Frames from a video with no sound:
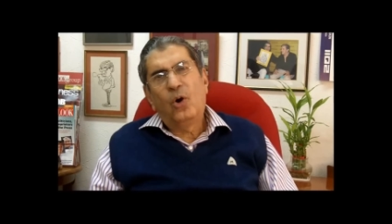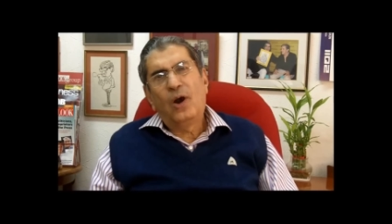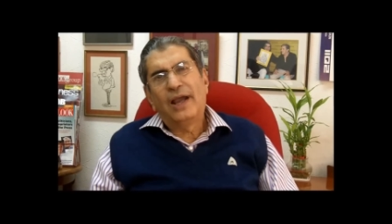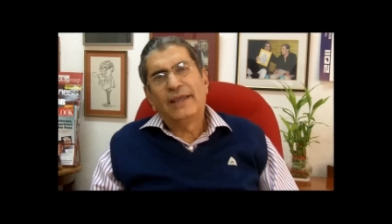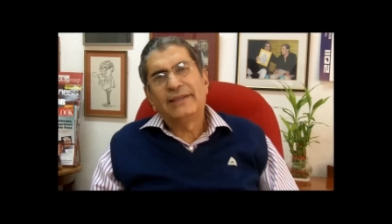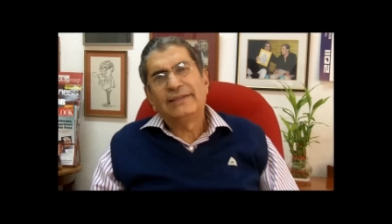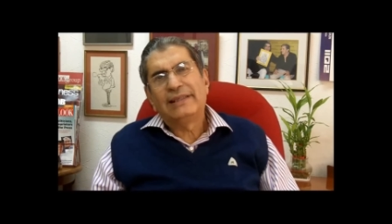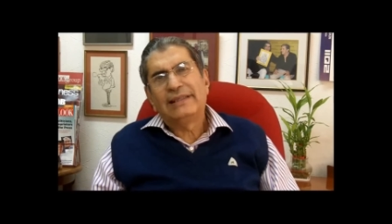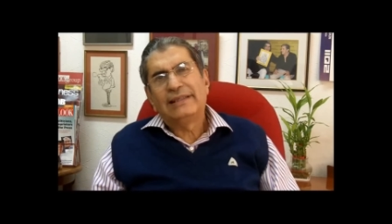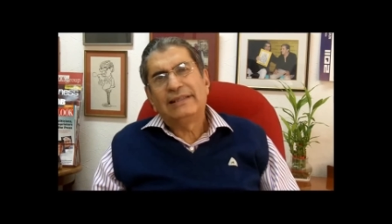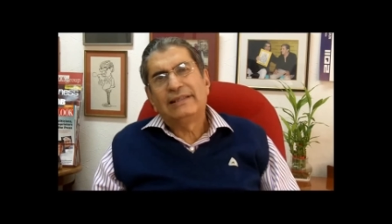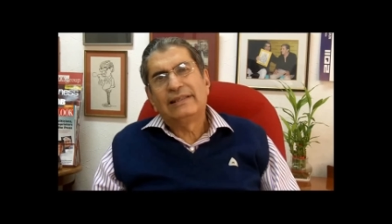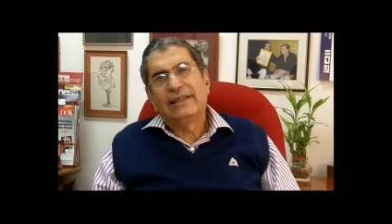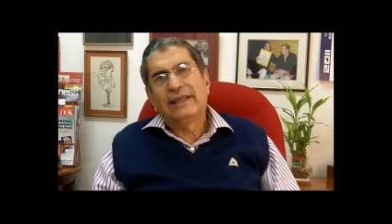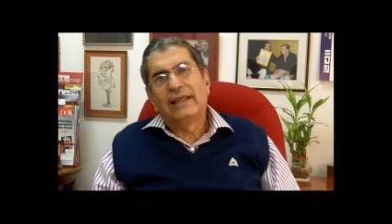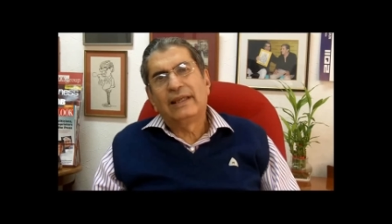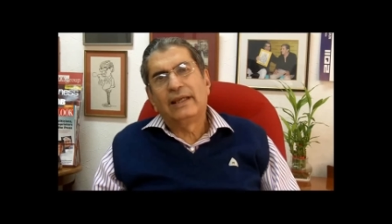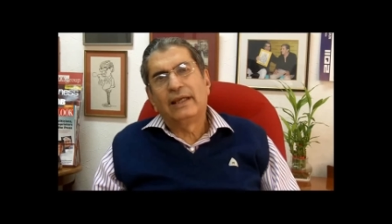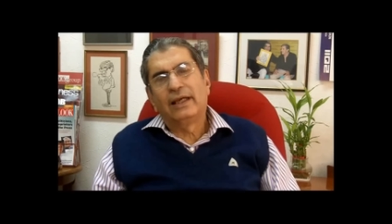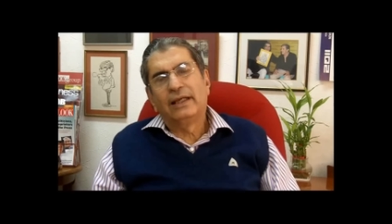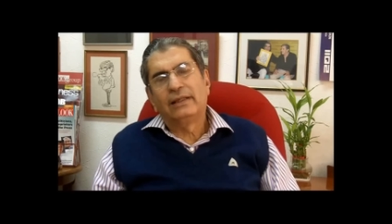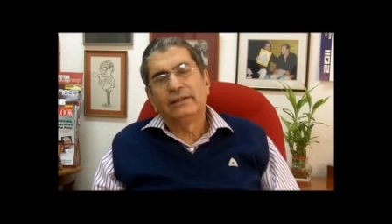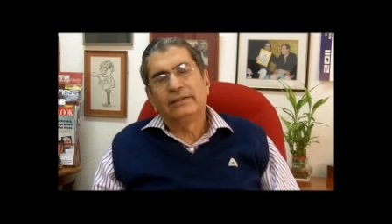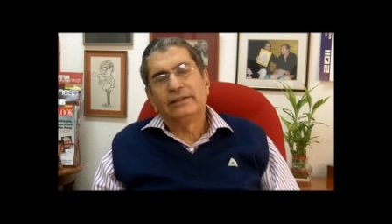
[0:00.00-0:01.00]
I think there
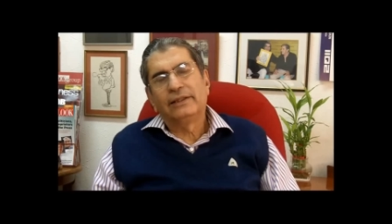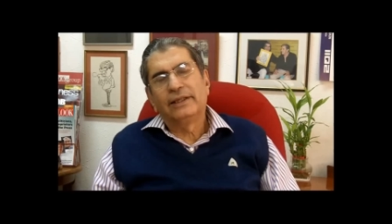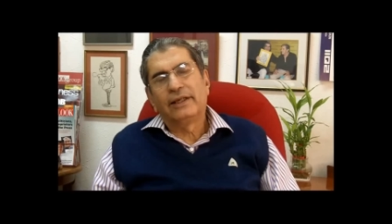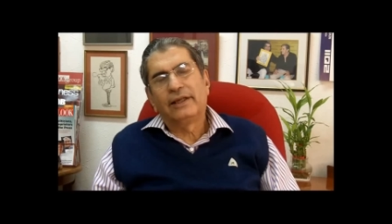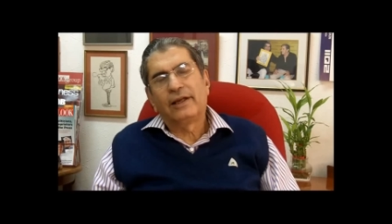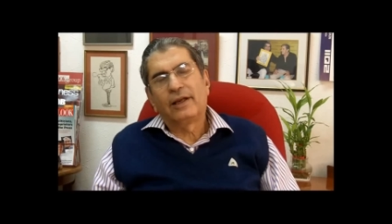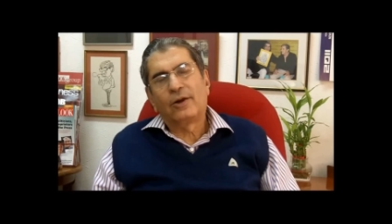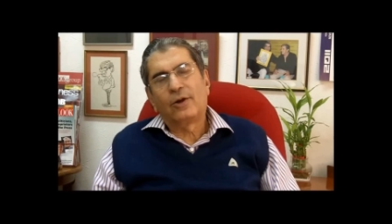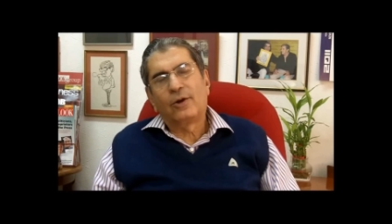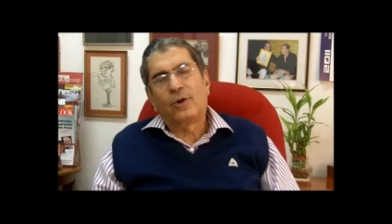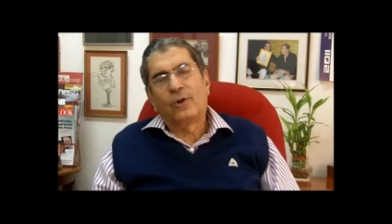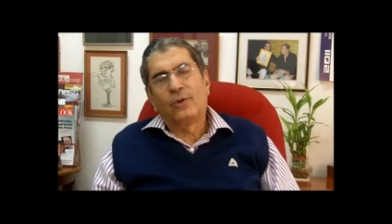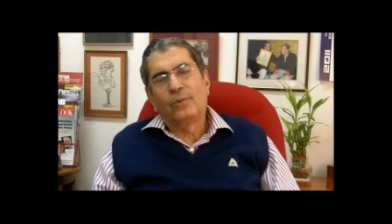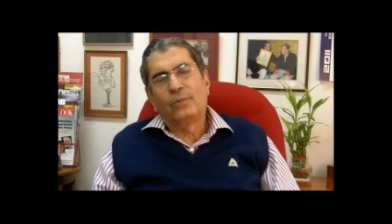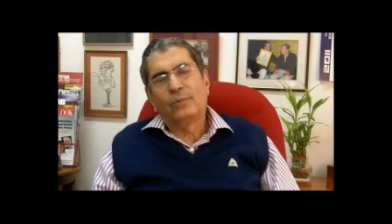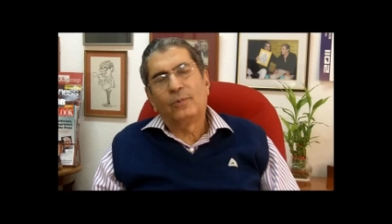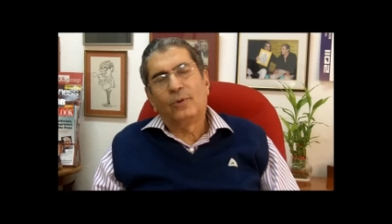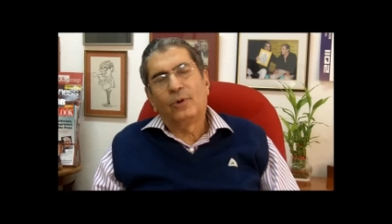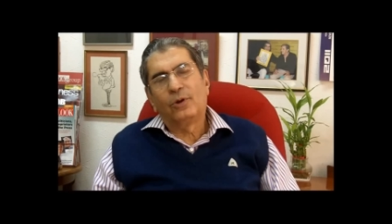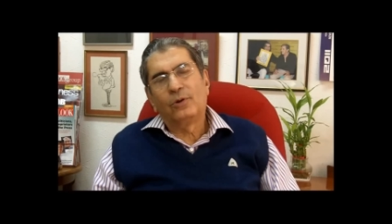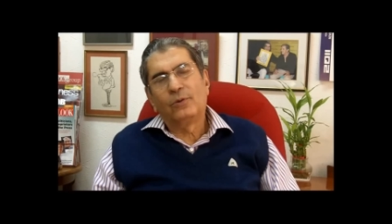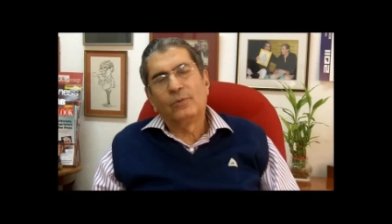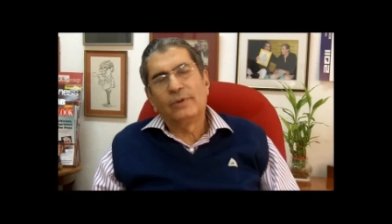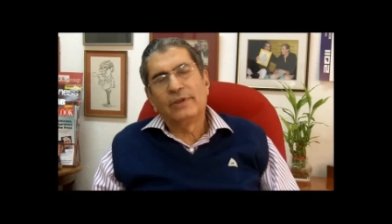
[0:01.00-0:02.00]
are, there are
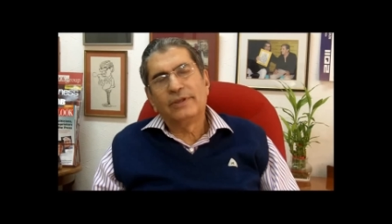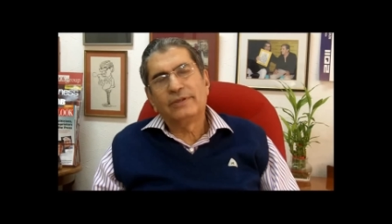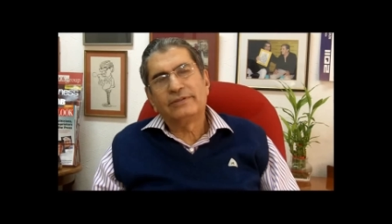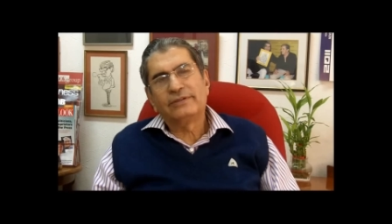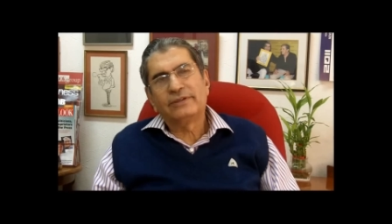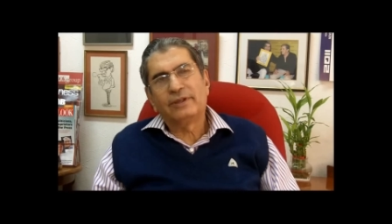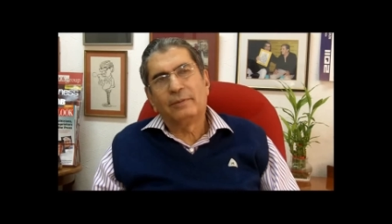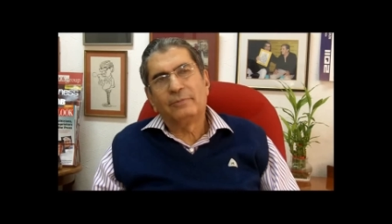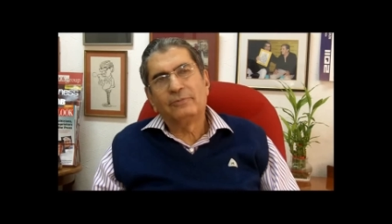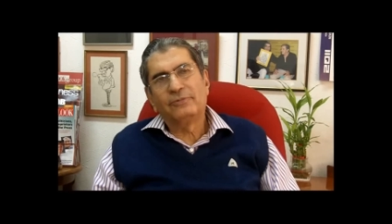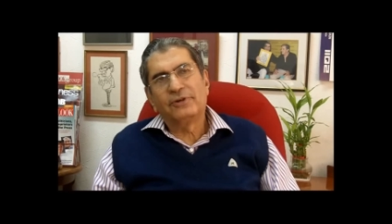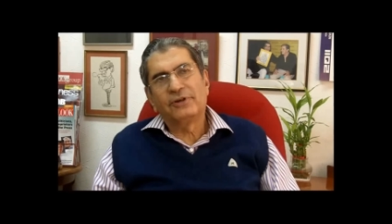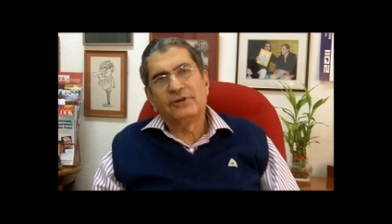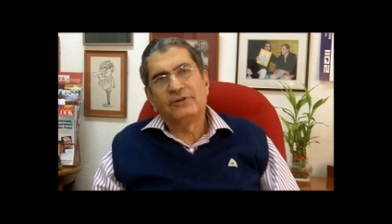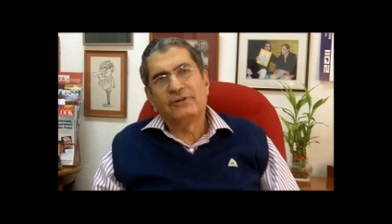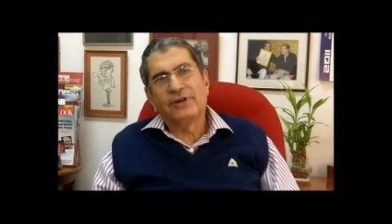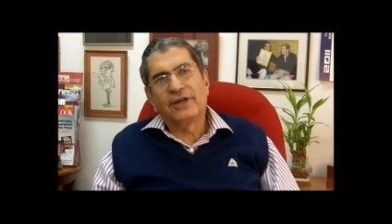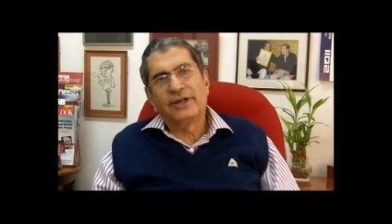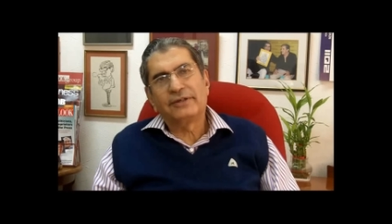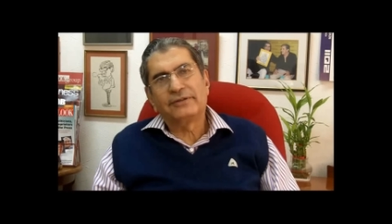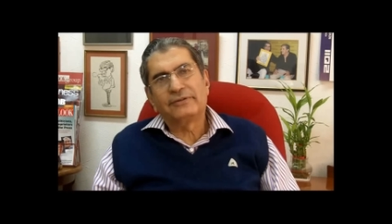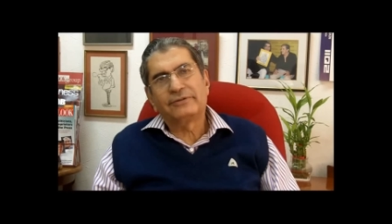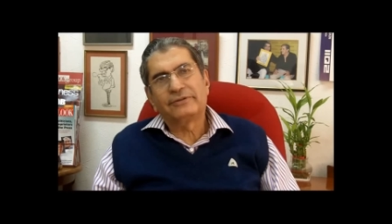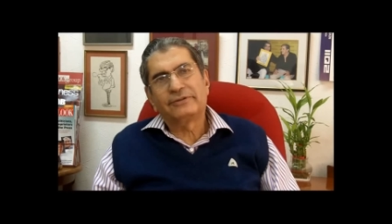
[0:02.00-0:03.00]
always some
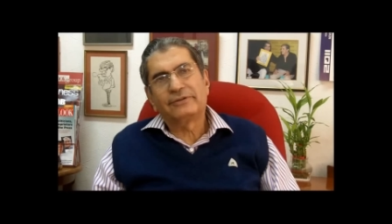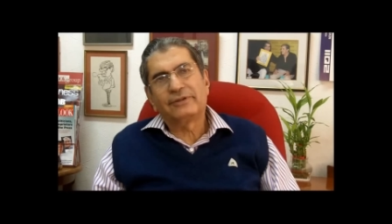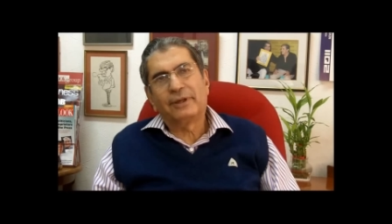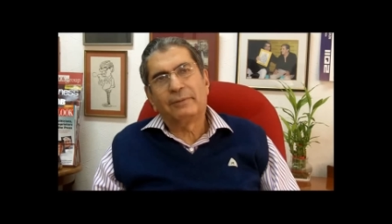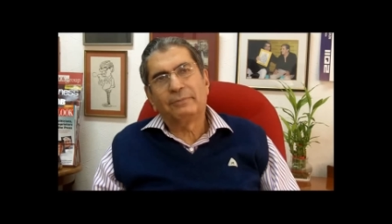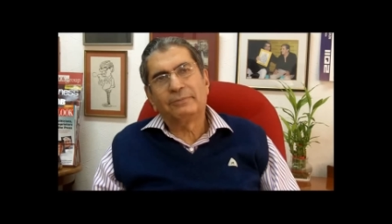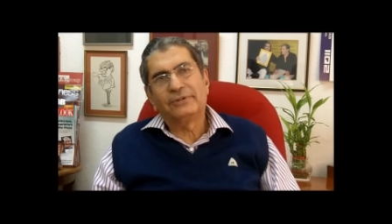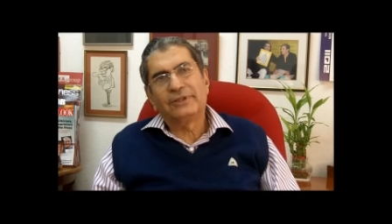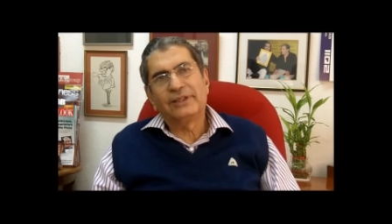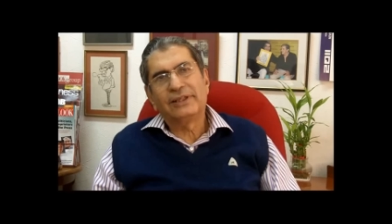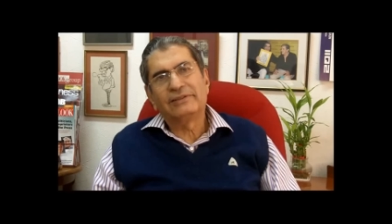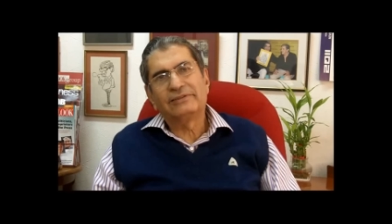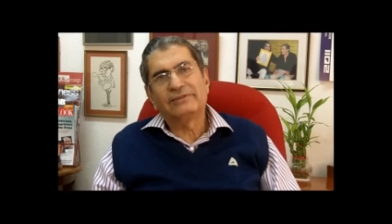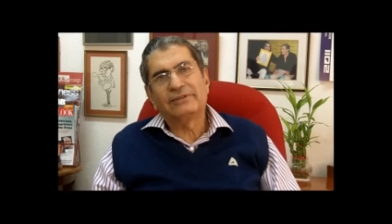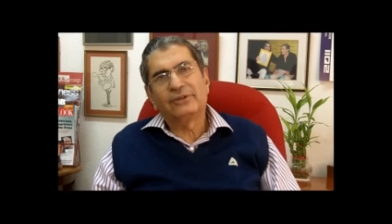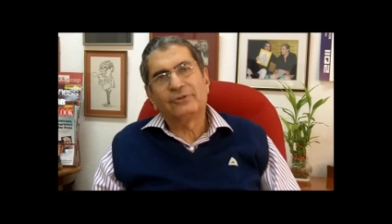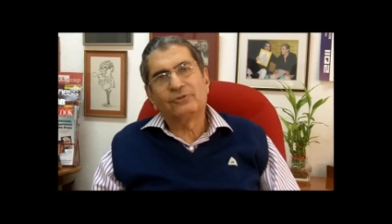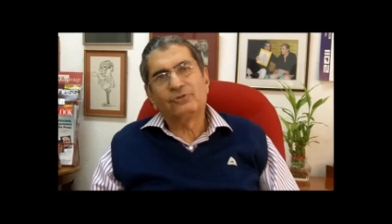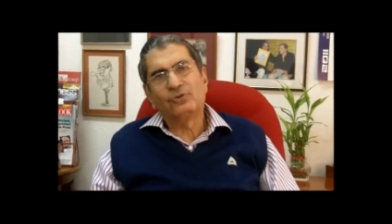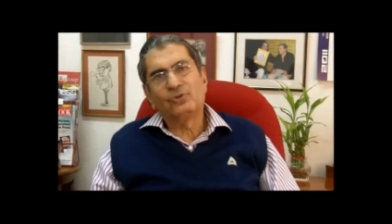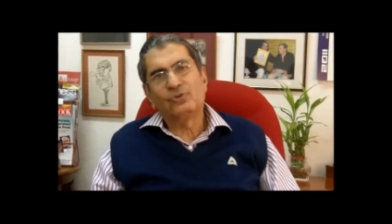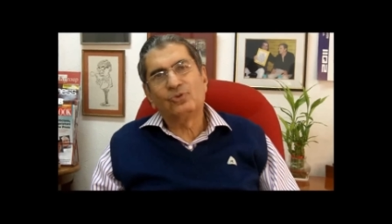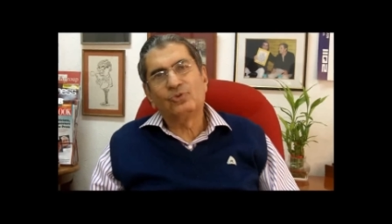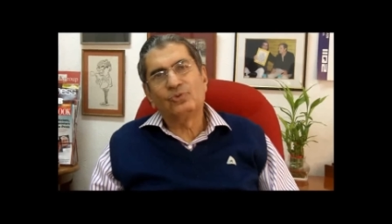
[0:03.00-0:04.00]
regrets, some things that
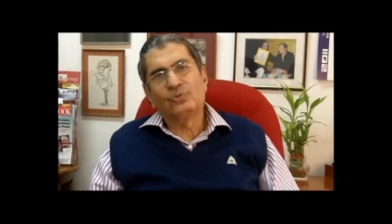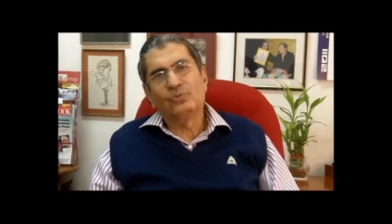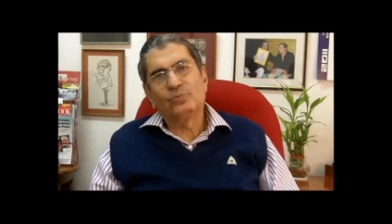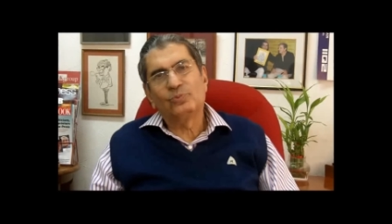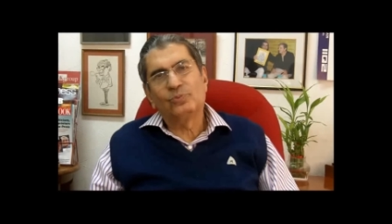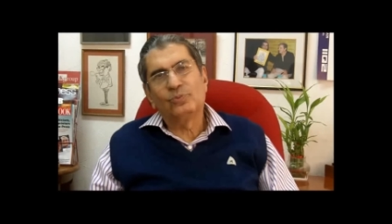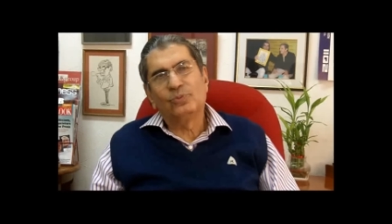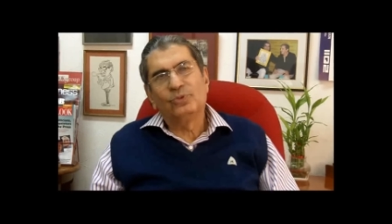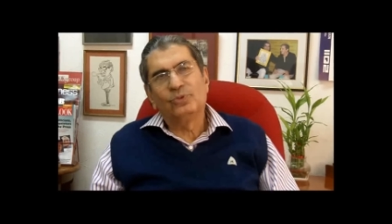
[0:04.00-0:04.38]
you